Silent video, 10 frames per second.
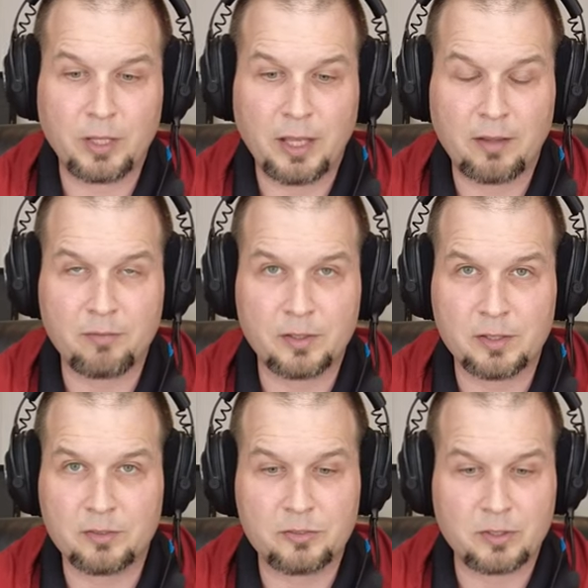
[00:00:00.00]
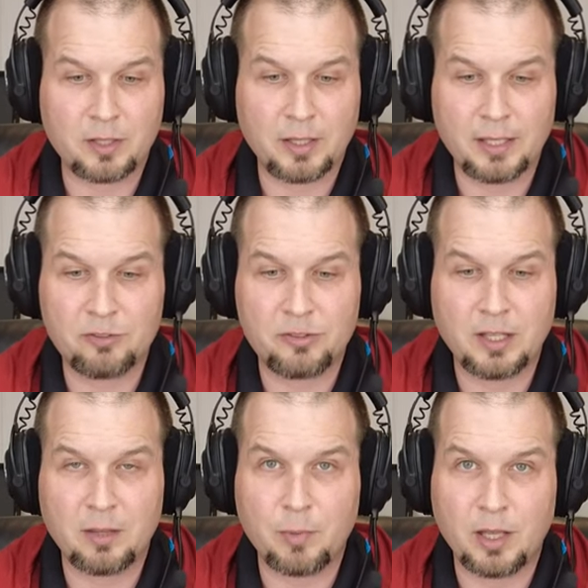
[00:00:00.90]
we have this uh,
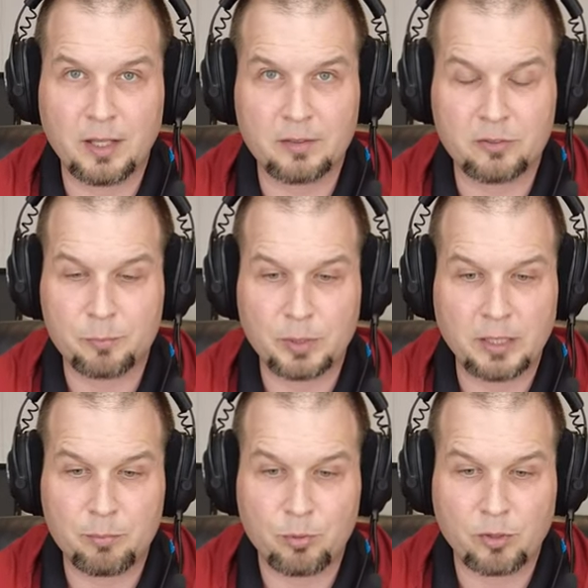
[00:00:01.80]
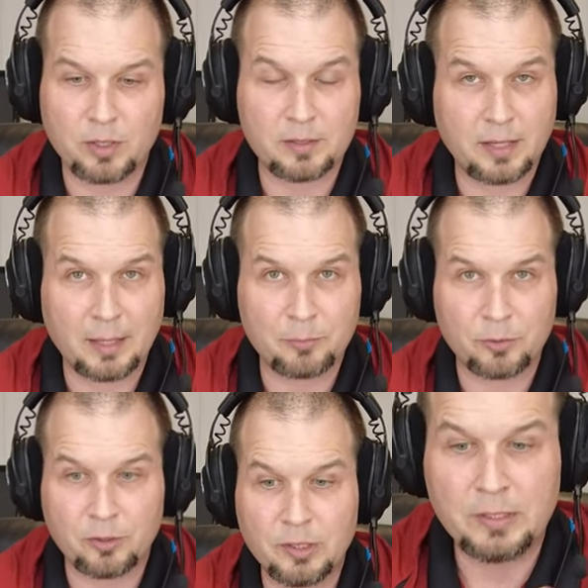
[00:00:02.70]
HDMI DisplayPort adapter